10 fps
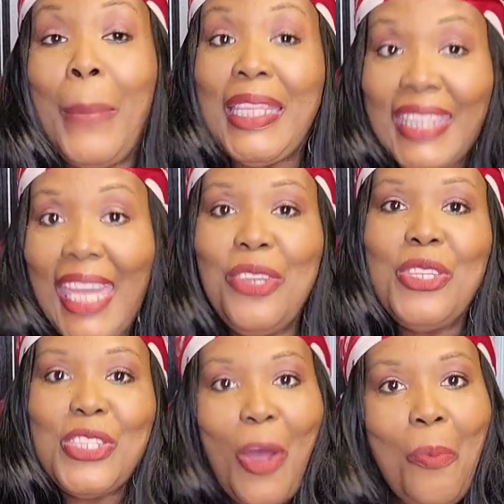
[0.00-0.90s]
But thank you
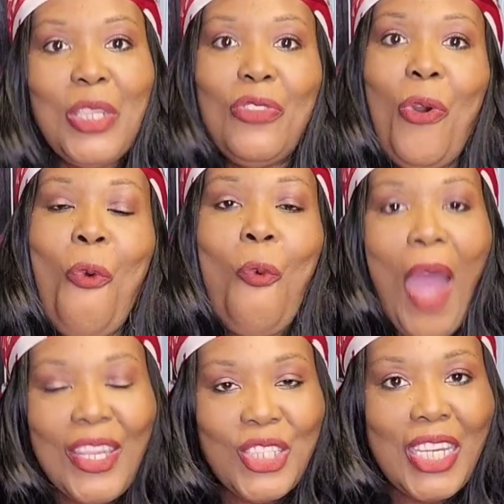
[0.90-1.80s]
so much for
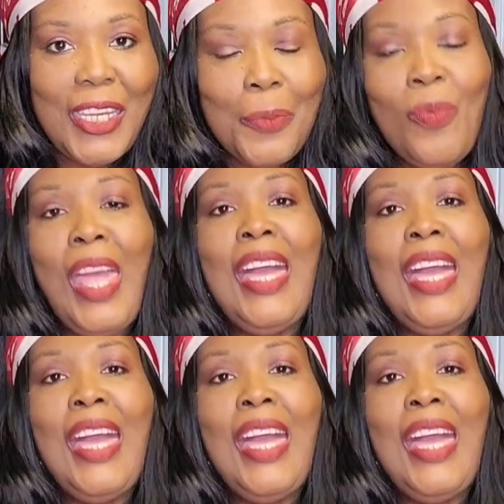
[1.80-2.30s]
watching.